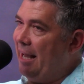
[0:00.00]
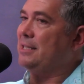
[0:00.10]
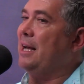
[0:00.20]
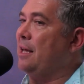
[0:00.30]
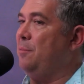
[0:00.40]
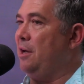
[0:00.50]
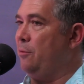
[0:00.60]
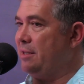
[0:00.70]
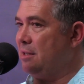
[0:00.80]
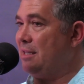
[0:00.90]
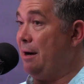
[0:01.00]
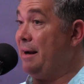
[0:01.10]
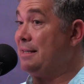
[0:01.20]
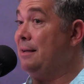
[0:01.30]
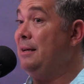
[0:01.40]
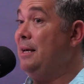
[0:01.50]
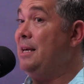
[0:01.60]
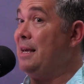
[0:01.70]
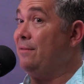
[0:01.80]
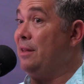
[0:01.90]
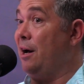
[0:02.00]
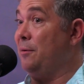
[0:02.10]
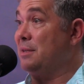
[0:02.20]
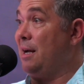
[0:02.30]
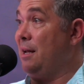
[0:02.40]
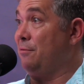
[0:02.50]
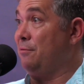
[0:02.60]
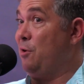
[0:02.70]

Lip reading: yes, I can be a resident director, even though I was kind of